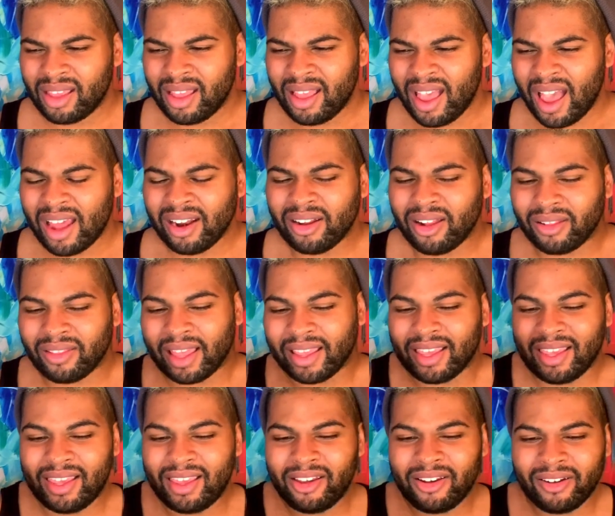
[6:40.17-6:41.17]
I don't know, like
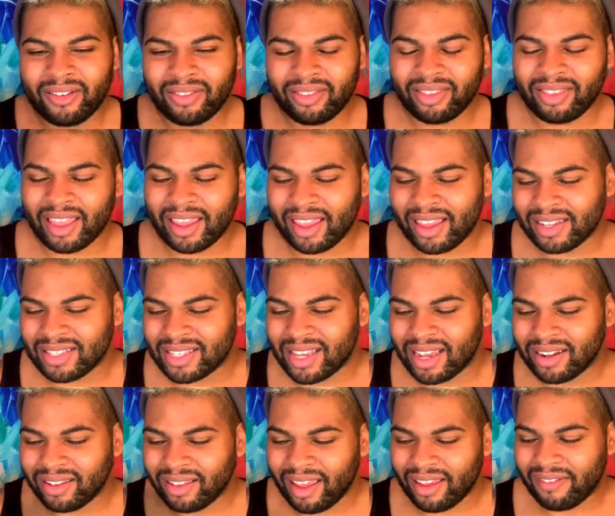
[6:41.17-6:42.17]
here, like it
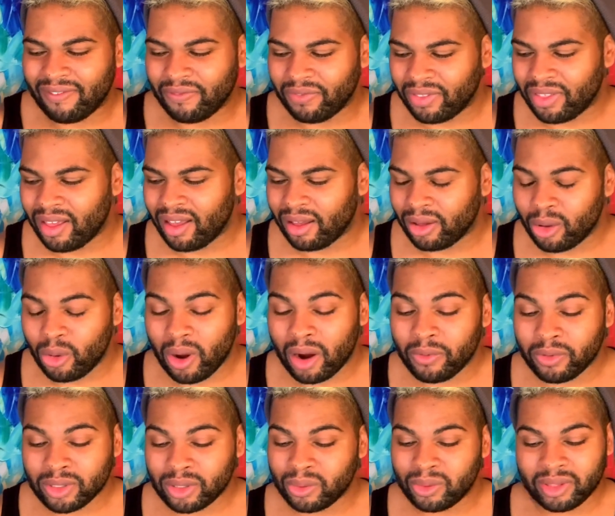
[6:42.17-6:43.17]
sounded like the whoever
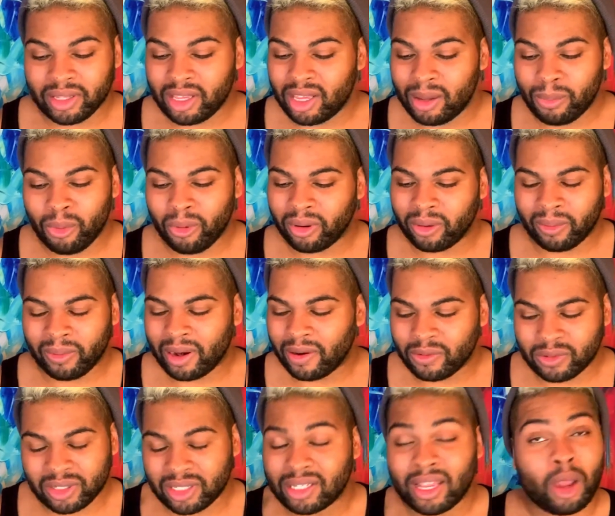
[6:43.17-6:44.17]
was doing the keyboard or
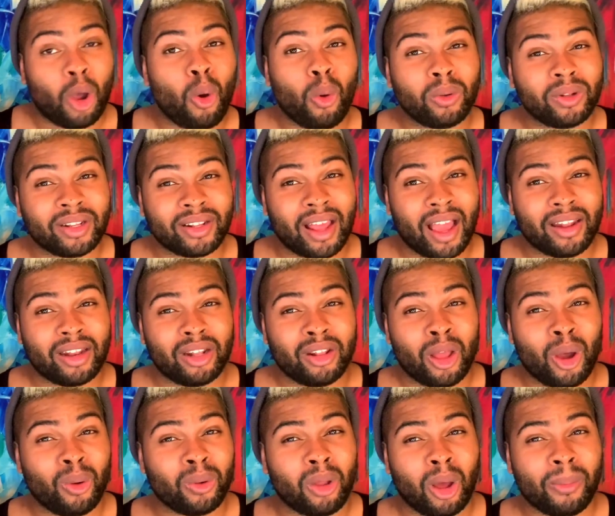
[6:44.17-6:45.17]
whatever, just like holding down a
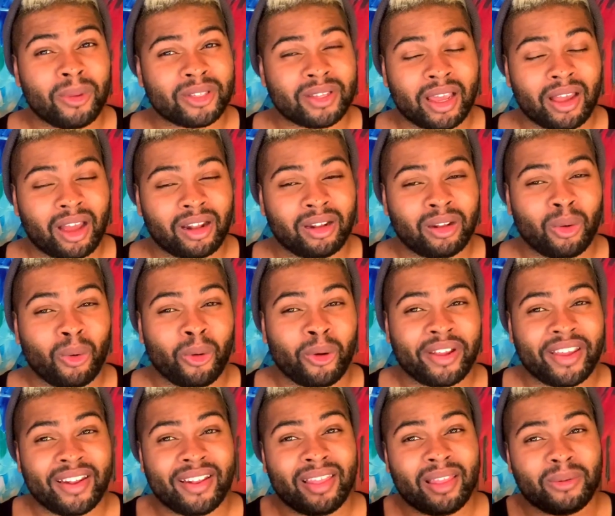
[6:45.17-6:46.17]
note, almost like on an
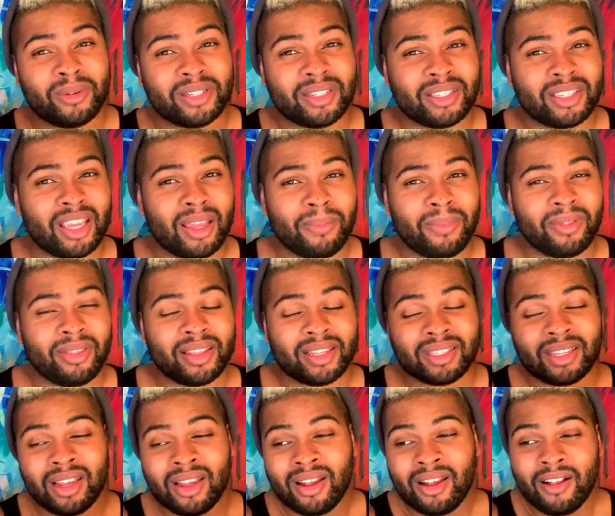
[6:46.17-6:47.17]
organ, and they were just keeping
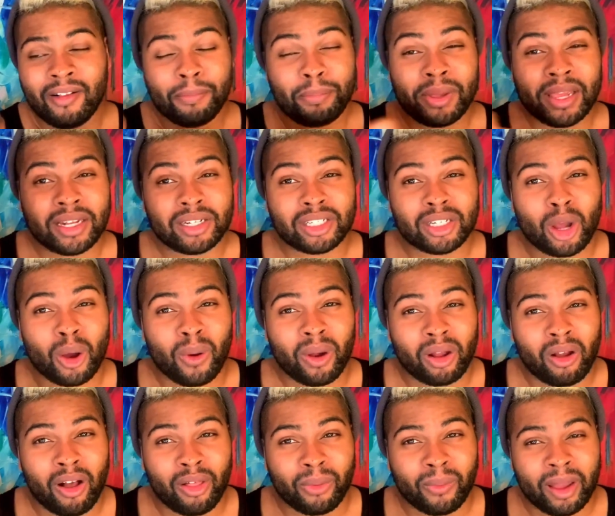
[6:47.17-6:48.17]
this pitch
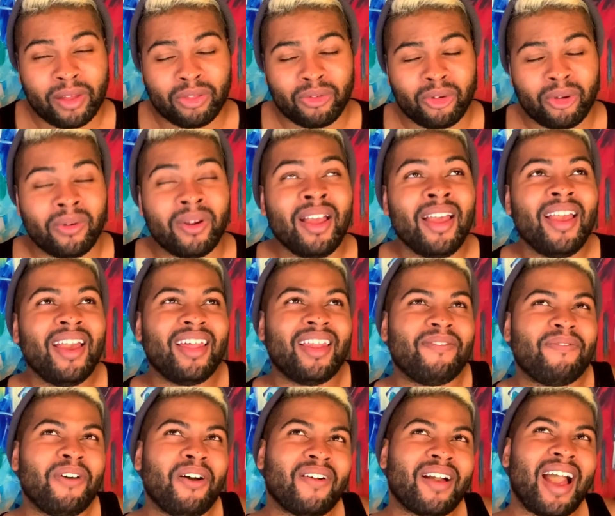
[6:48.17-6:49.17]
going all the way through. And it
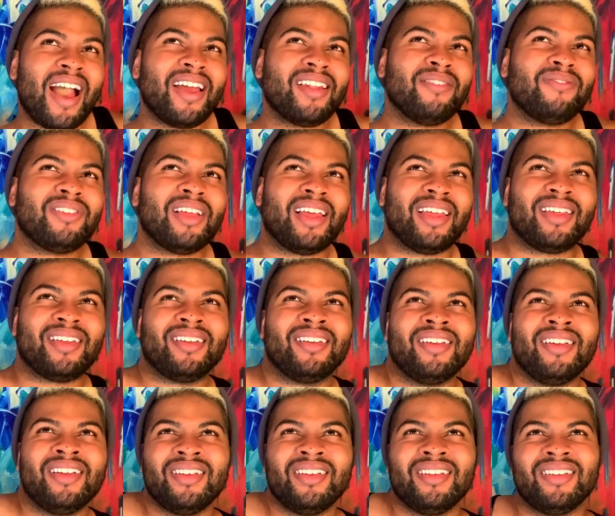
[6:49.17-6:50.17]
felt kind of like,
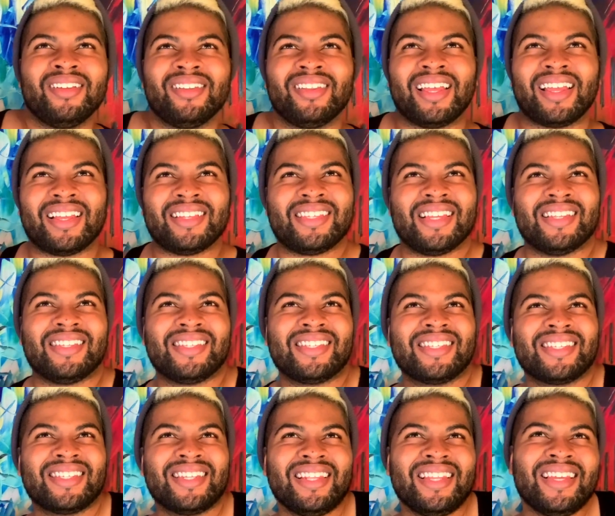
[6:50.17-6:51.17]
like I said,
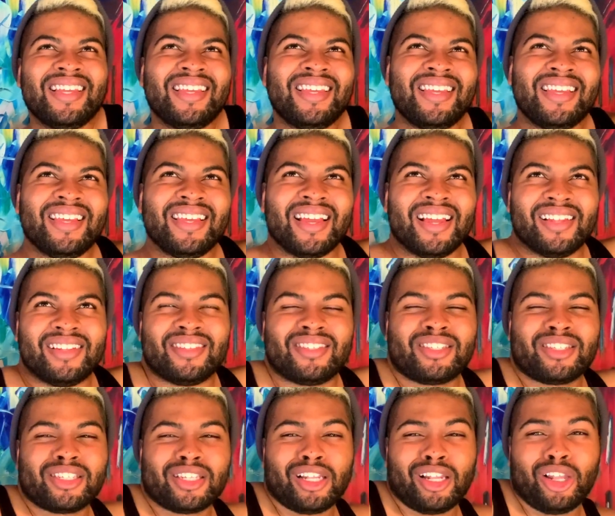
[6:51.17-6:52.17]
slinky and
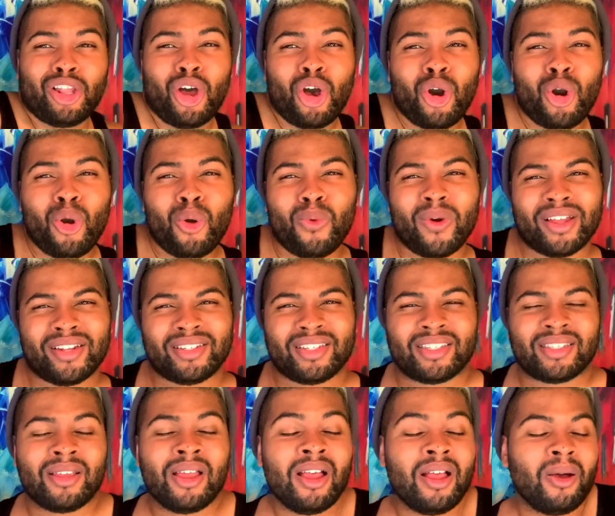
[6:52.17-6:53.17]
slow and
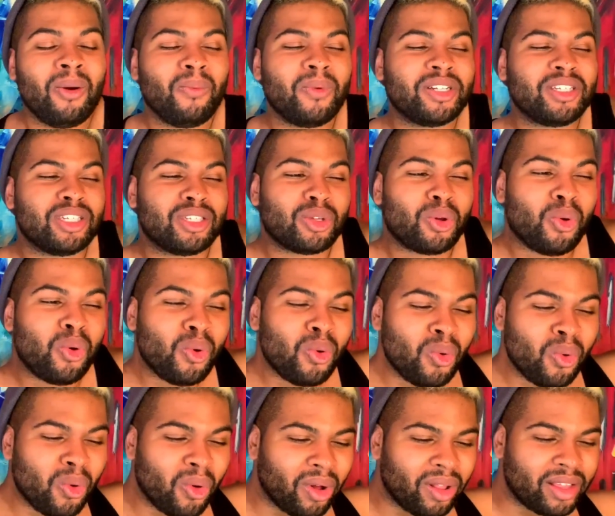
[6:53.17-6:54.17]
just, which is
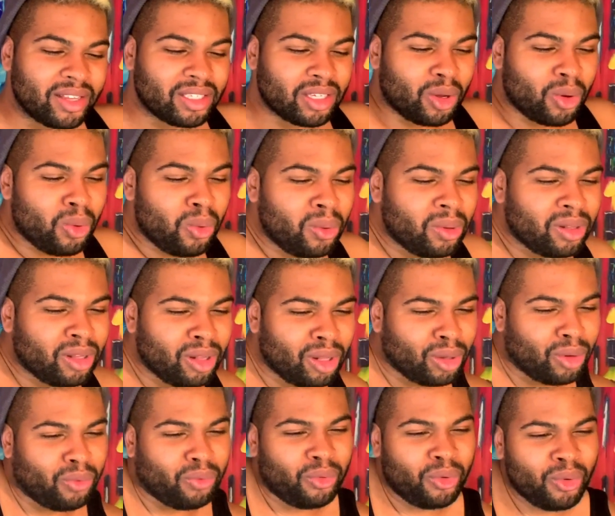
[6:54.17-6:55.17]
cool. It's a cool little
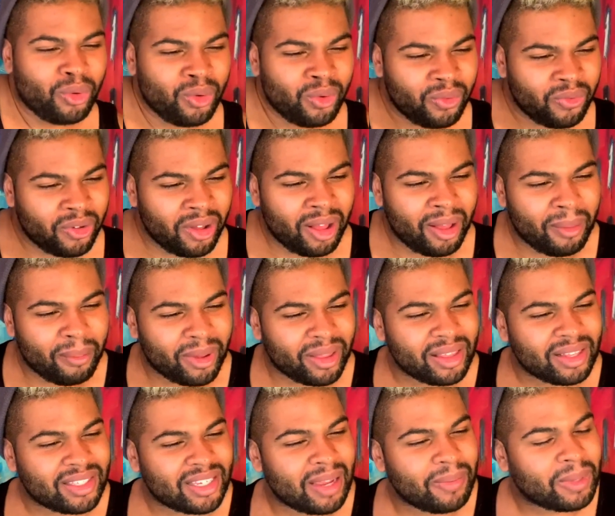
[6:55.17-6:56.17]
groove, but at
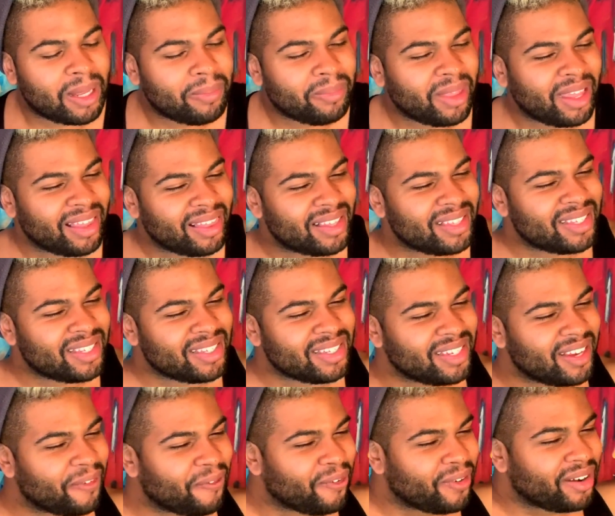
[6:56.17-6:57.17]
the same time, like, this is
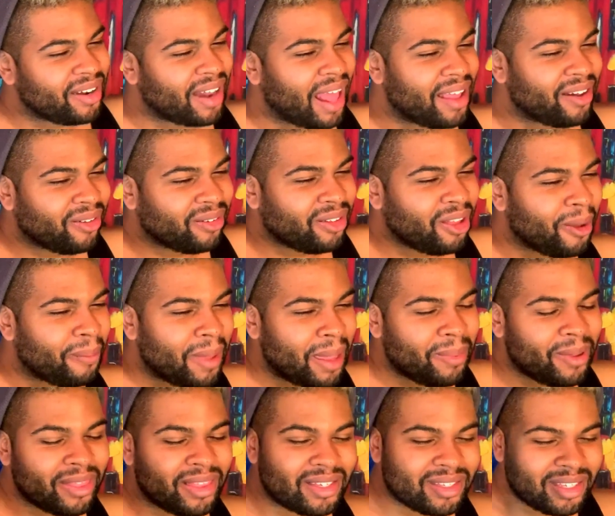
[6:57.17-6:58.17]
different and I don't know.
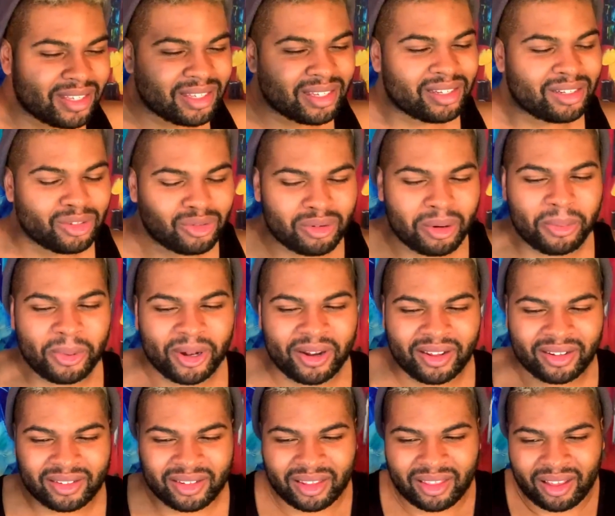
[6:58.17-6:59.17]
Maybe this is
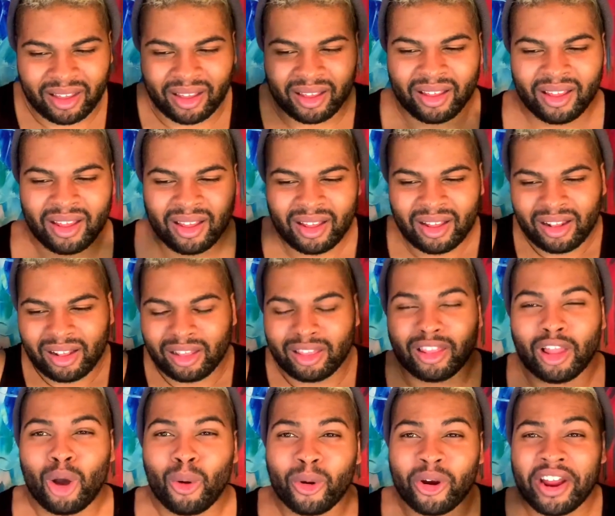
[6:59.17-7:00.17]
contributing to the lower